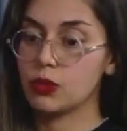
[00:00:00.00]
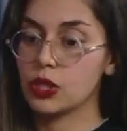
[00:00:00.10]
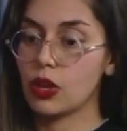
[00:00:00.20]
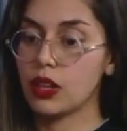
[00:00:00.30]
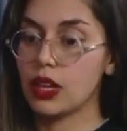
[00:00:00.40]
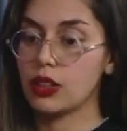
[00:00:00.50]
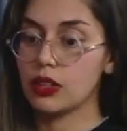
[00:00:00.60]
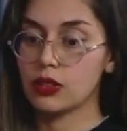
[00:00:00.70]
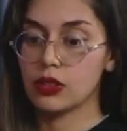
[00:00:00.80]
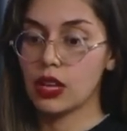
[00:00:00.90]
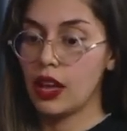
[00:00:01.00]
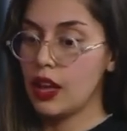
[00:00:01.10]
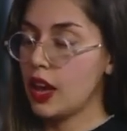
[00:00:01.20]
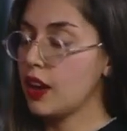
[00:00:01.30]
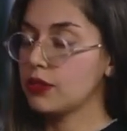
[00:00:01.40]
We saw that there's
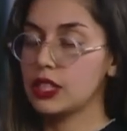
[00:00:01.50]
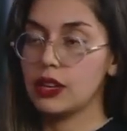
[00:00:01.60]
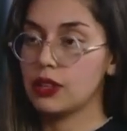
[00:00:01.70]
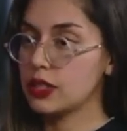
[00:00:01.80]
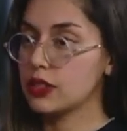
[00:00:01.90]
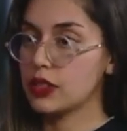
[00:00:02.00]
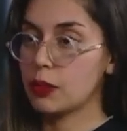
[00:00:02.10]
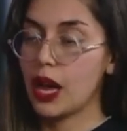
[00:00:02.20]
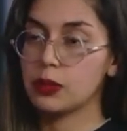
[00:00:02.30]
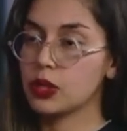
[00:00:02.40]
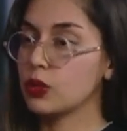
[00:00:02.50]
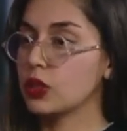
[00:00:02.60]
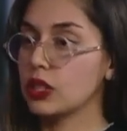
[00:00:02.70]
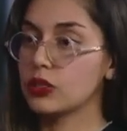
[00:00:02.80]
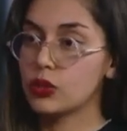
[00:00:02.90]
everyday racism
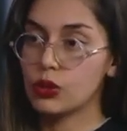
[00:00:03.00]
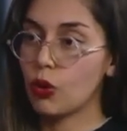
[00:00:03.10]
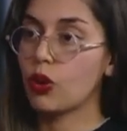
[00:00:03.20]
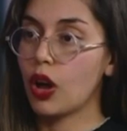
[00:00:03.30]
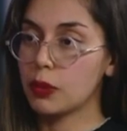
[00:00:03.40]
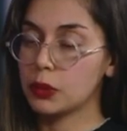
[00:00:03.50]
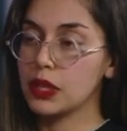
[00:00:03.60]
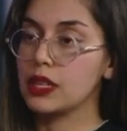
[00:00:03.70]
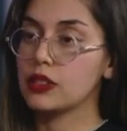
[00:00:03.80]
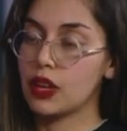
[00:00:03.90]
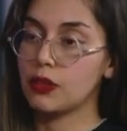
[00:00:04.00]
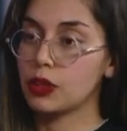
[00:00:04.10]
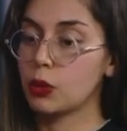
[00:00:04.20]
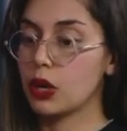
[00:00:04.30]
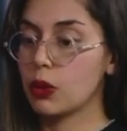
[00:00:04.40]
absolutely so commonplace
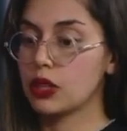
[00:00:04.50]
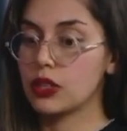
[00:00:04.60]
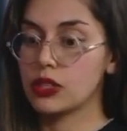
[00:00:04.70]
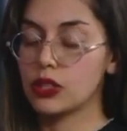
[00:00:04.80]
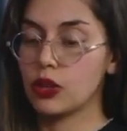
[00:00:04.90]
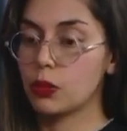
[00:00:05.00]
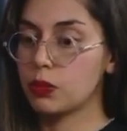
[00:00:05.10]
everywhere, whether it's,